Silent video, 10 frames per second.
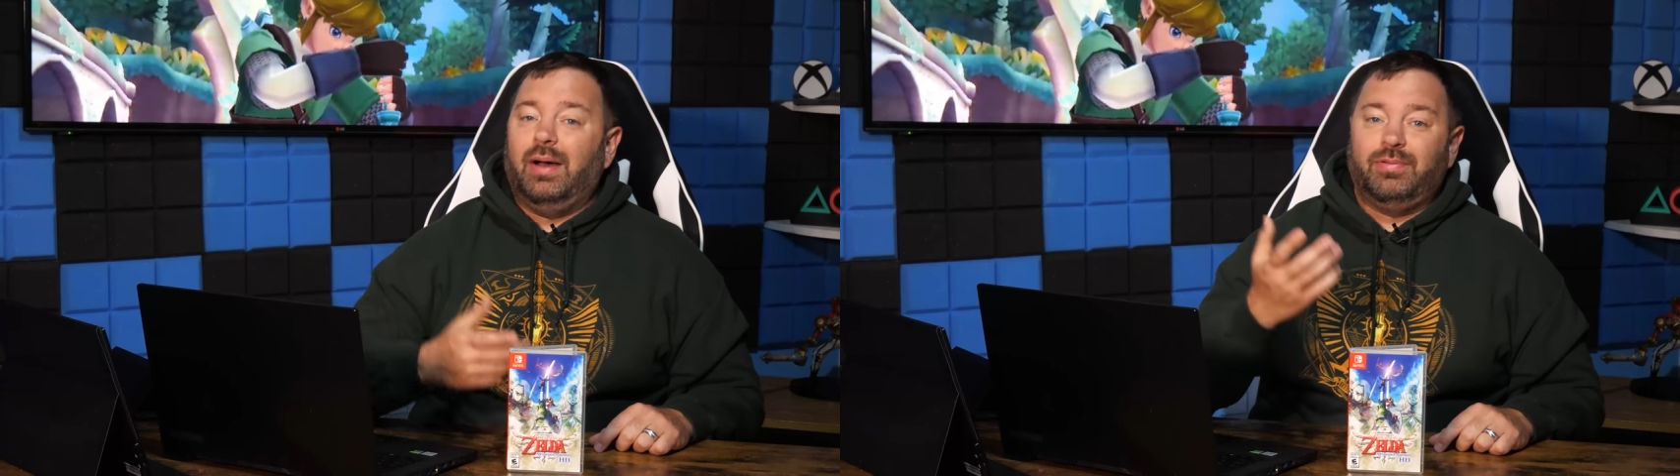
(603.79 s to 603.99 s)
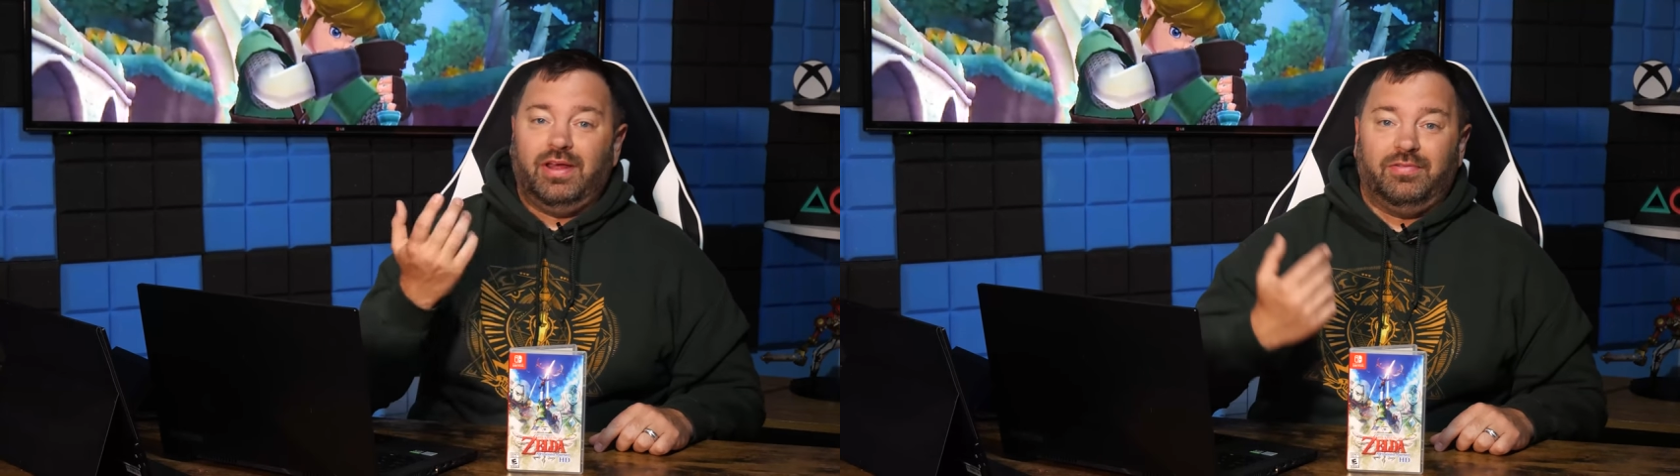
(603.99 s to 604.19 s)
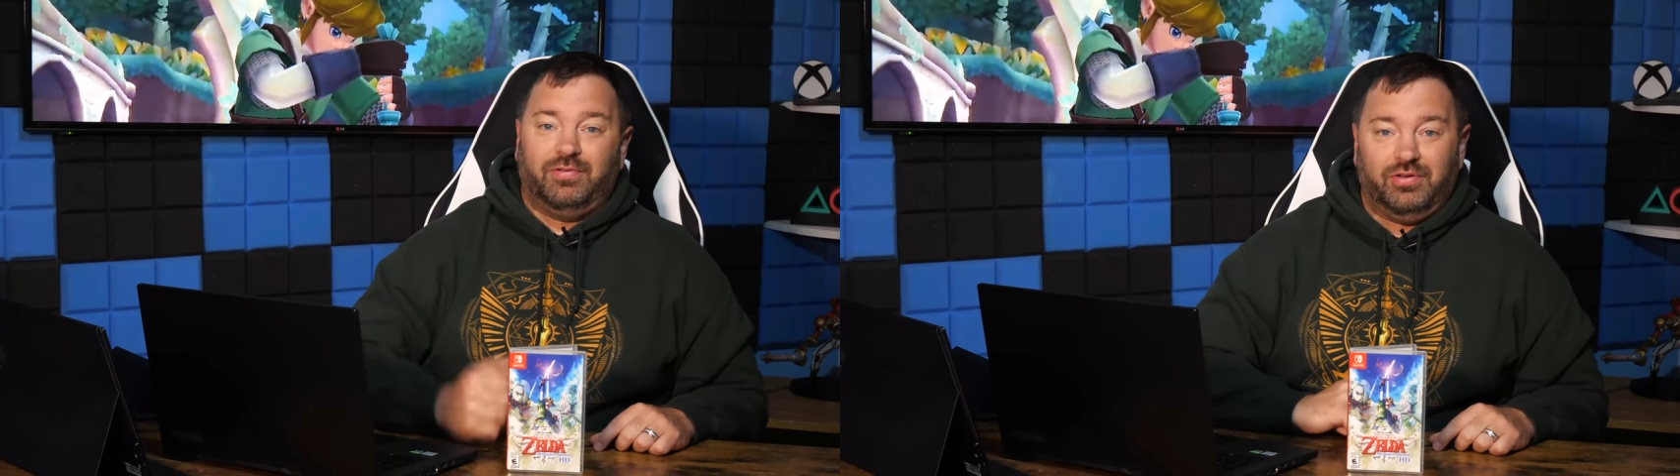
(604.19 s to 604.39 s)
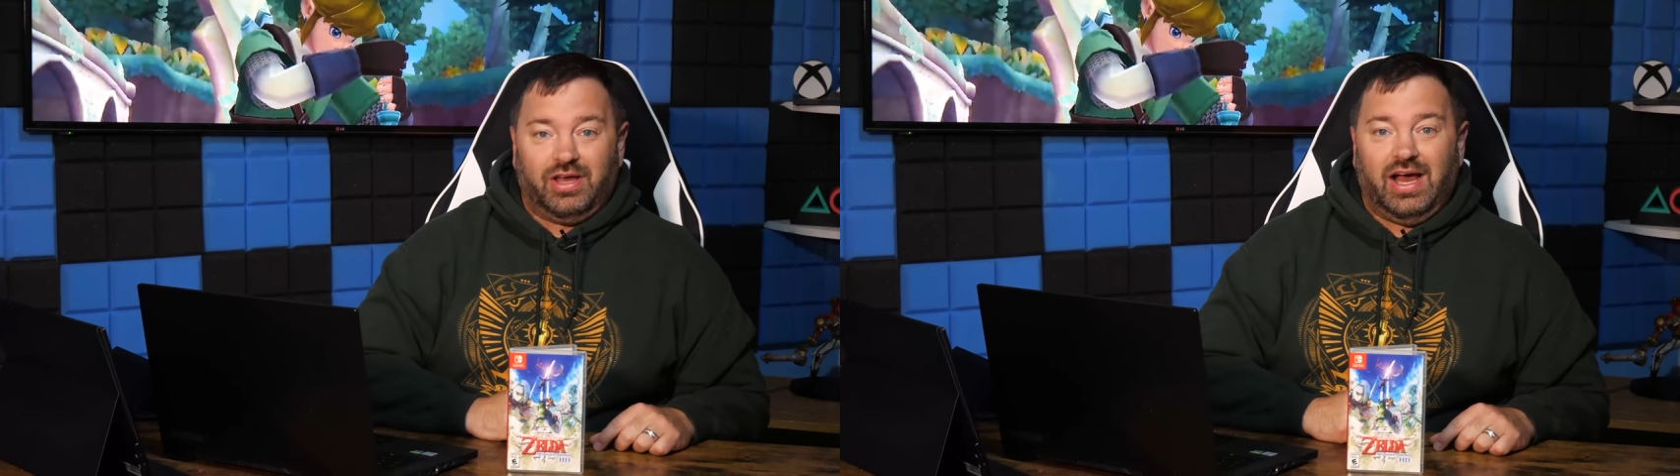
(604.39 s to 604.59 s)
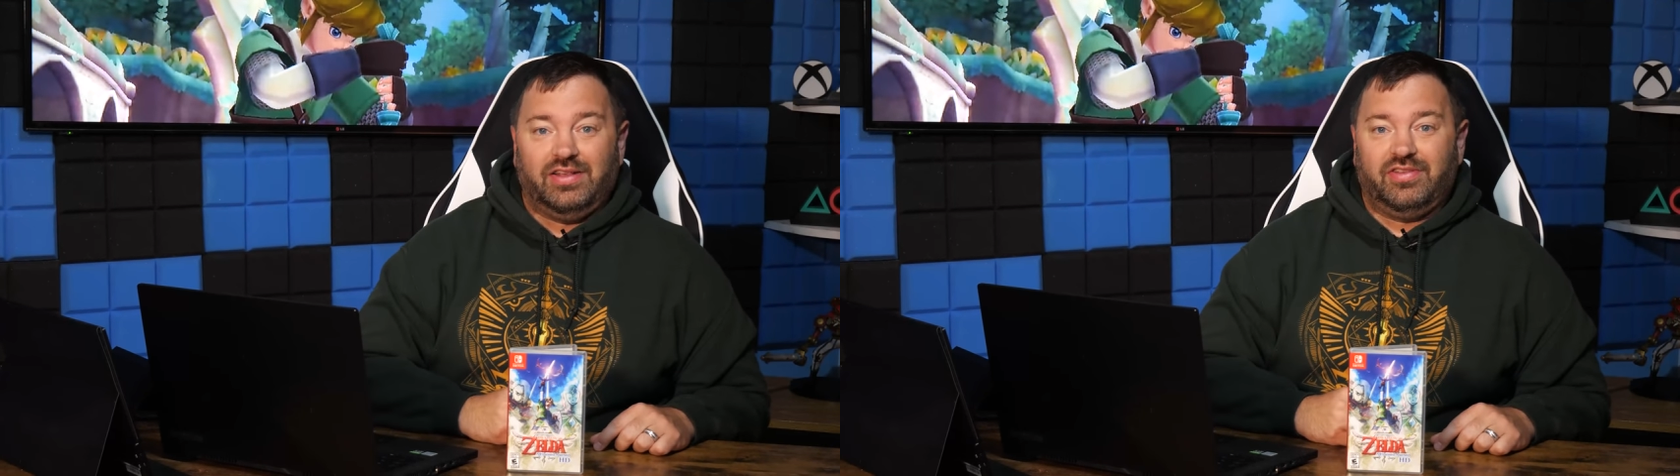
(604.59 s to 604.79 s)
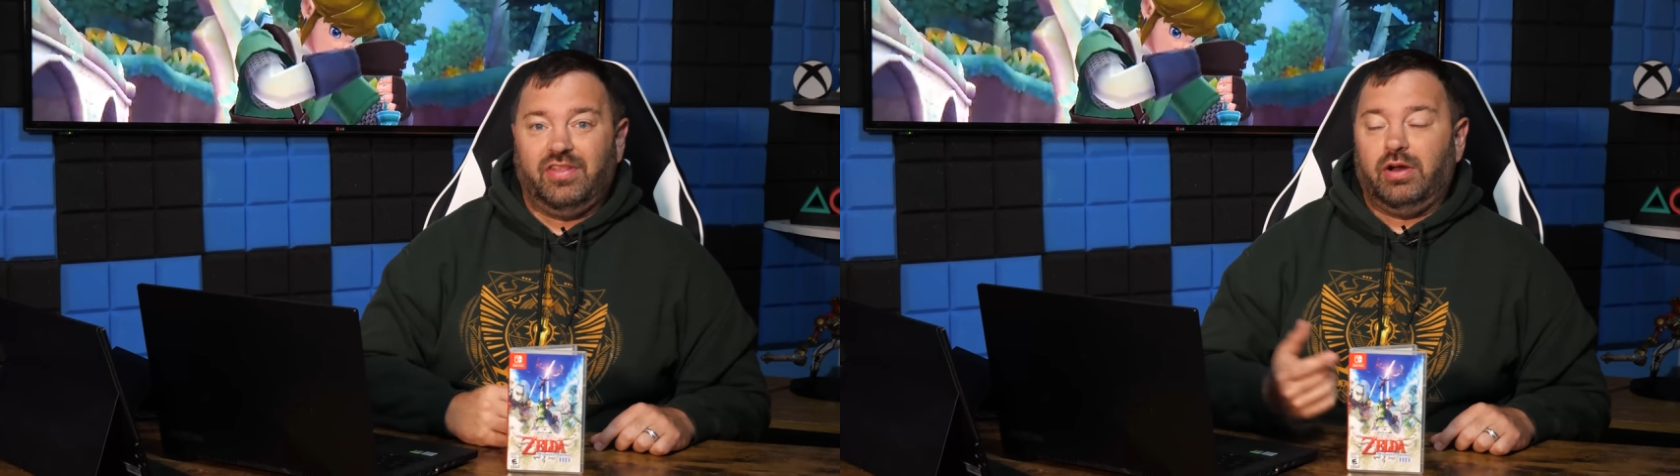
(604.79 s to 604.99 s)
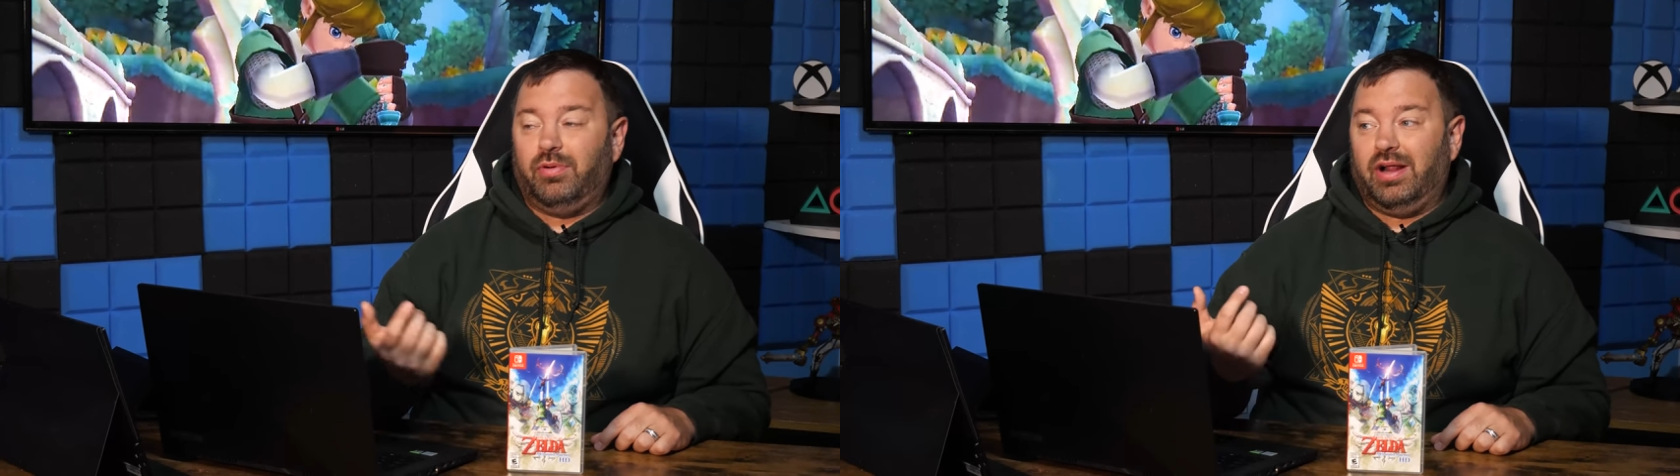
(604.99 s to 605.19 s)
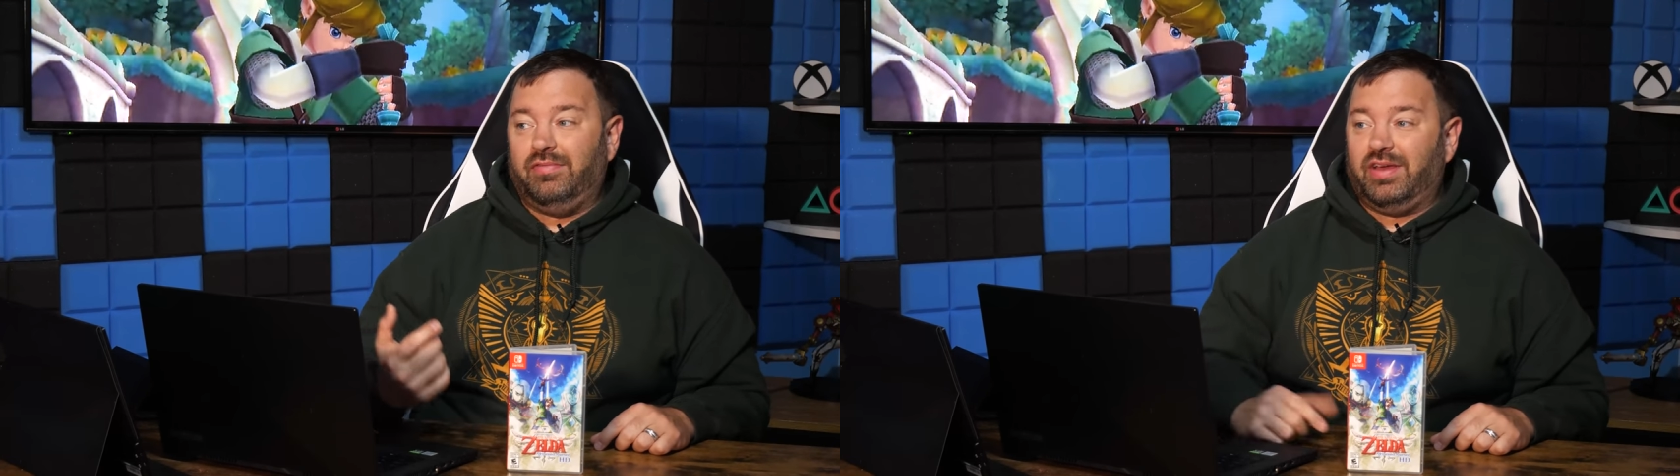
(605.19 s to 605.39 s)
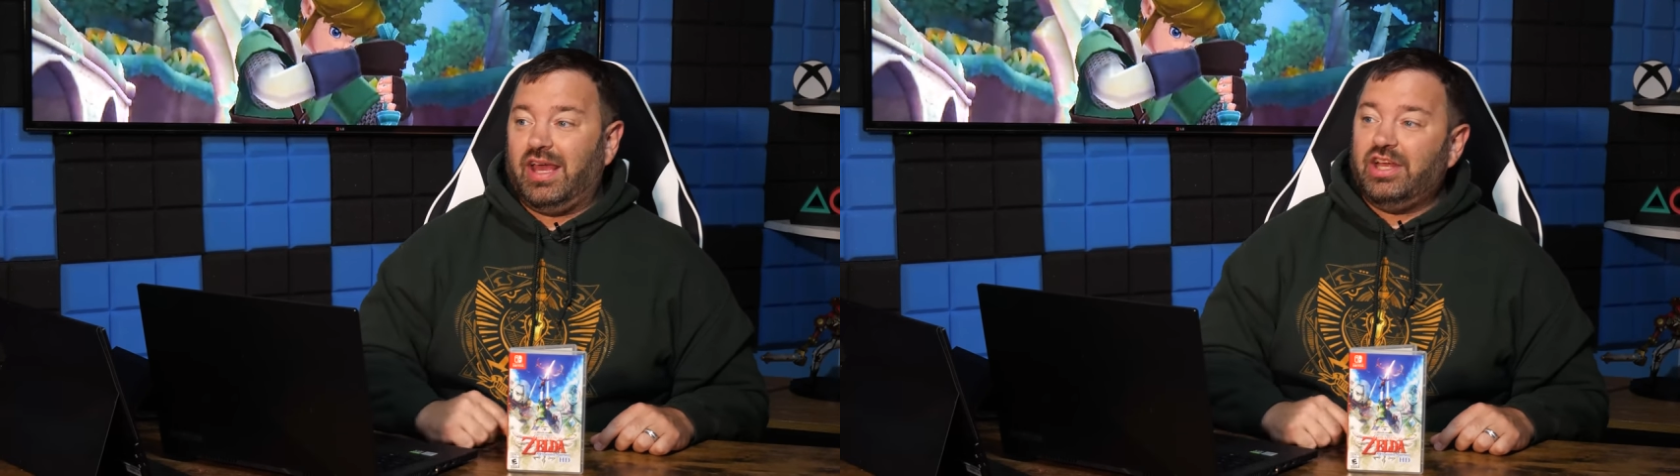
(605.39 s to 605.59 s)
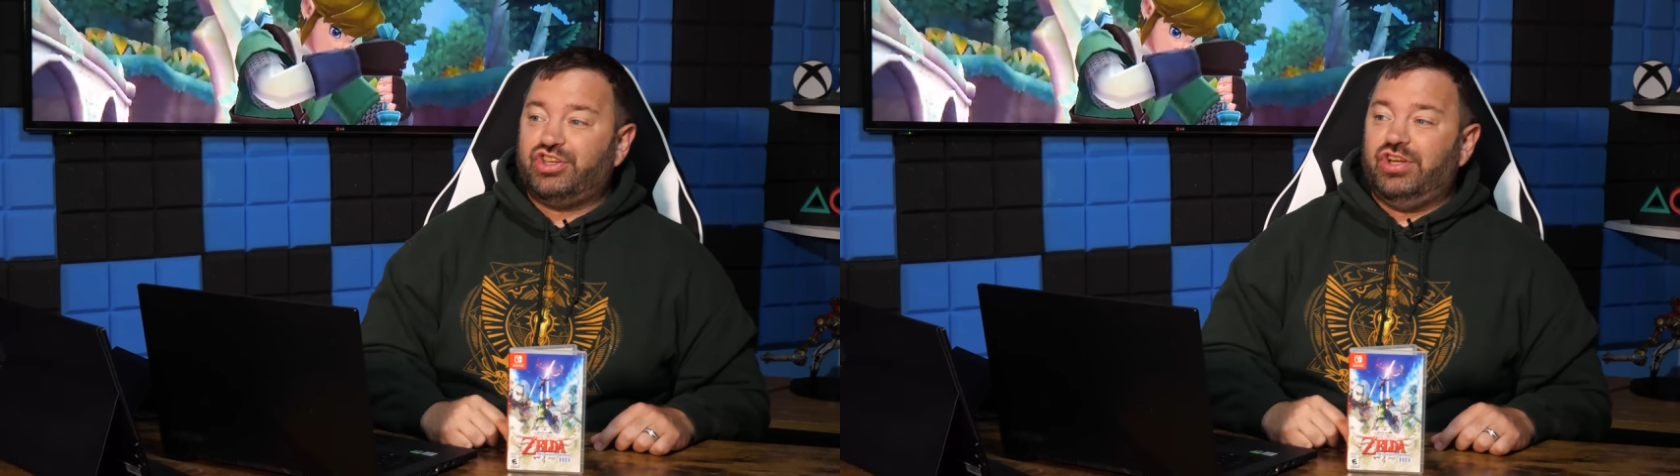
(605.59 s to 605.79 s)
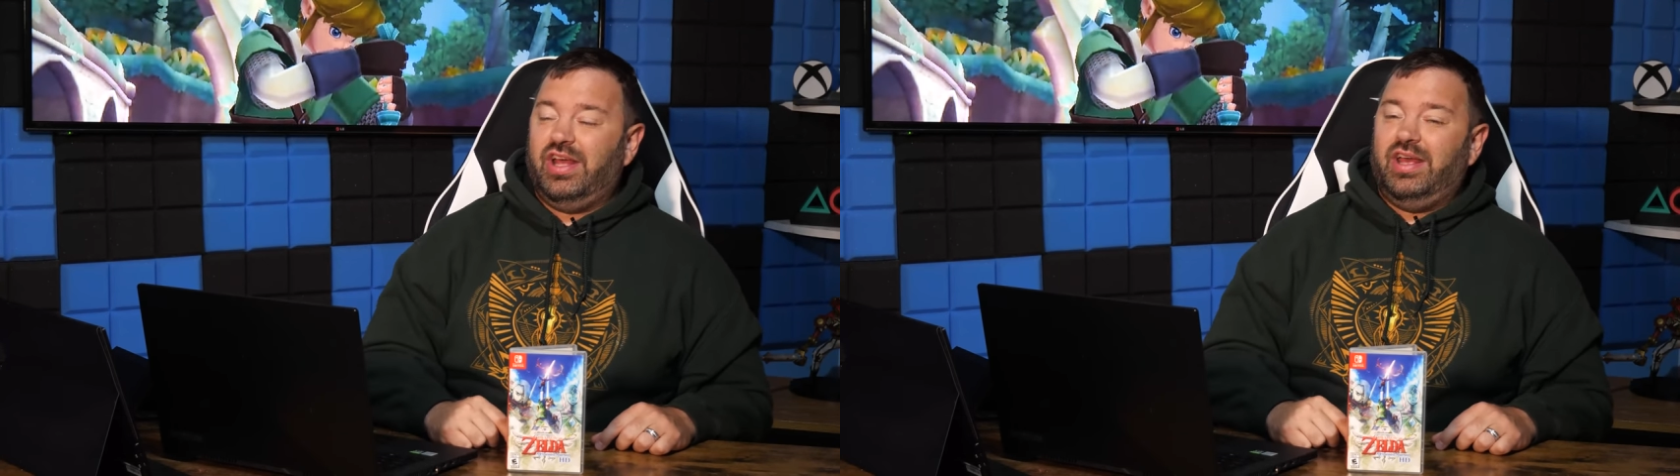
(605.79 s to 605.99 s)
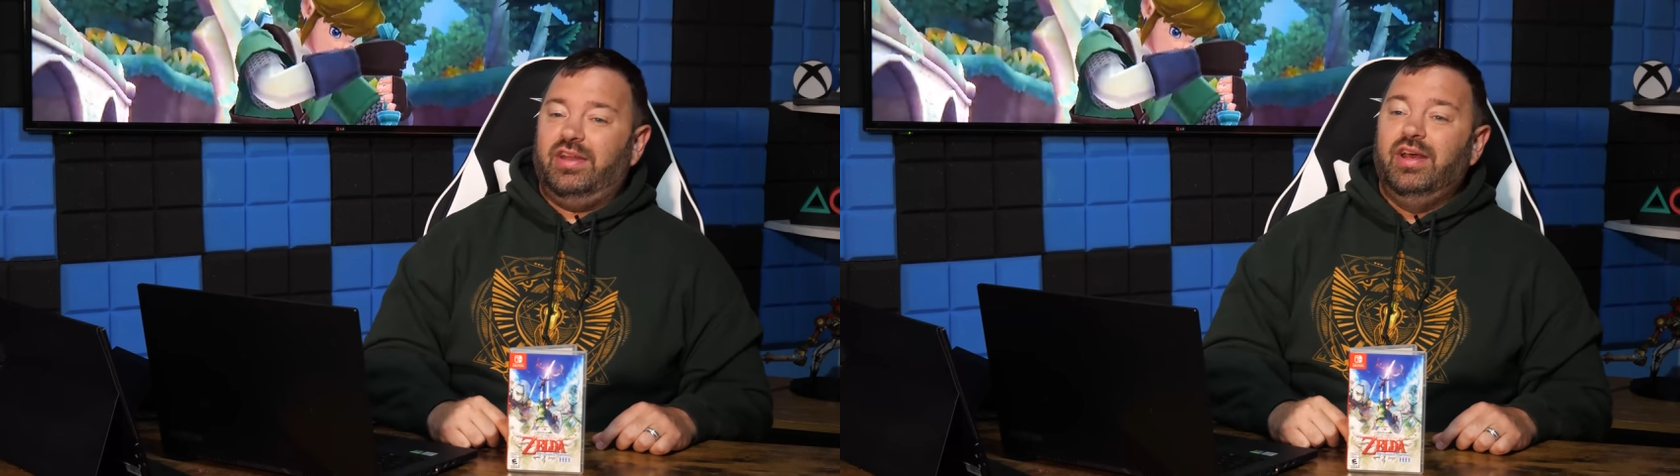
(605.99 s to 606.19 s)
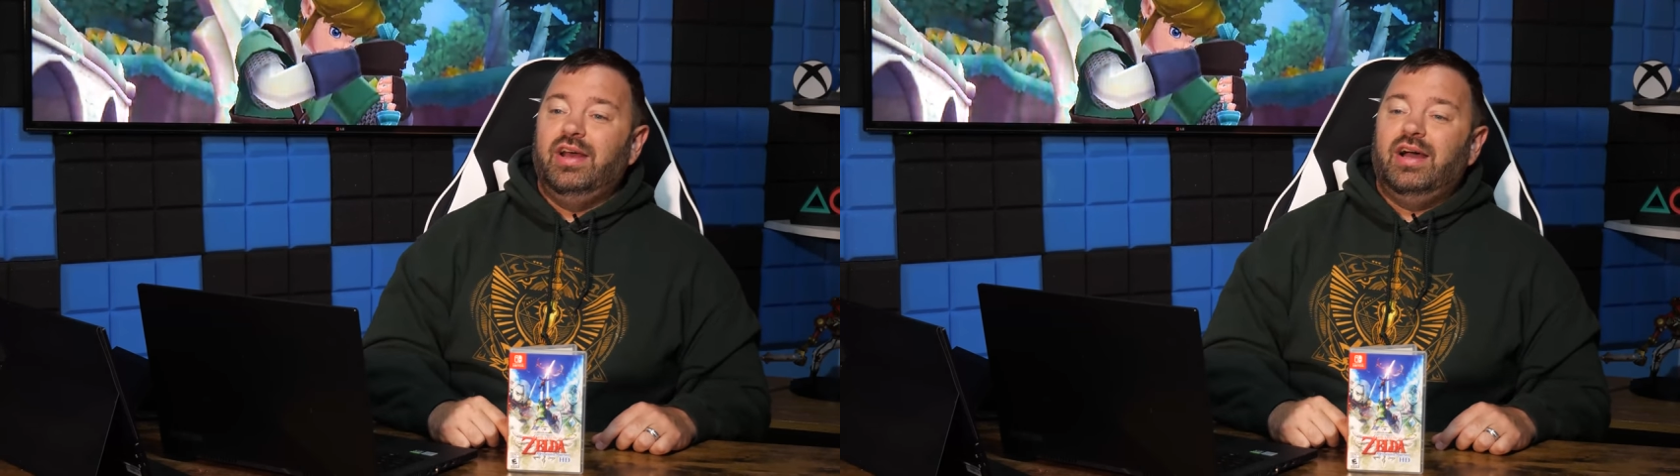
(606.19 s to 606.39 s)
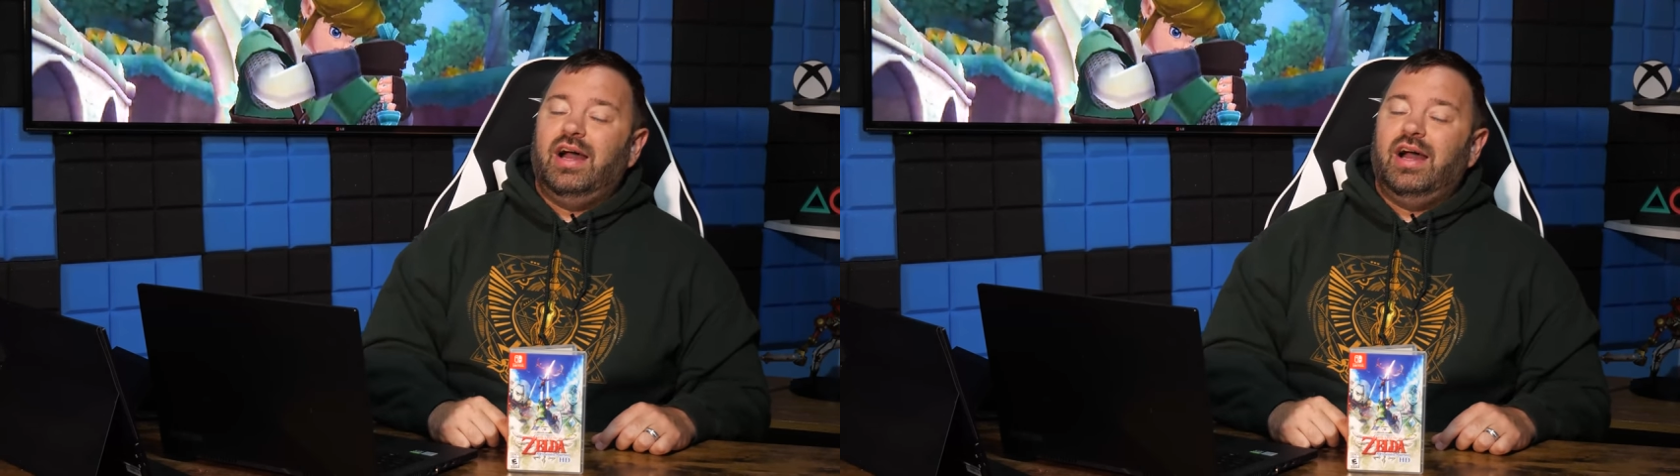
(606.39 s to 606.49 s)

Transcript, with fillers: I played it for you guys, and then I went on vacation, and